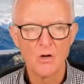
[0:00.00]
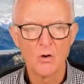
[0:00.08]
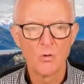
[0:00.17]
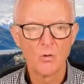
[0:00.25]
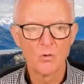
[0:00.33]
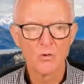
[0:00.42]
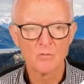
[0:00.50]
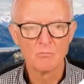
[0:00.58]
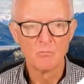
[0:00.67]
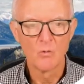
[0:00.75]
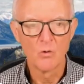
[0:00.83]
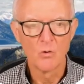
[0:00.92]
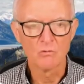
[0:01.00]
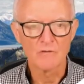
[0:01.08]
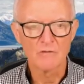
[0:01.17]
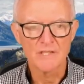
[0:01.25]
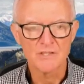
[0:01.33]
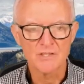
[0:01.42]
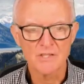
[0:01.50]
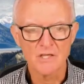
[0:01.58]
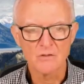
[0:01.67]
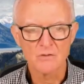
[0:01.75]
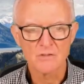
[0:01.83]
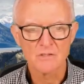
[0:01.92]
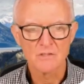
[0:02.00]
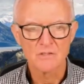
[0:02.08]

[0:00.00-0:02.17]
or mole ratios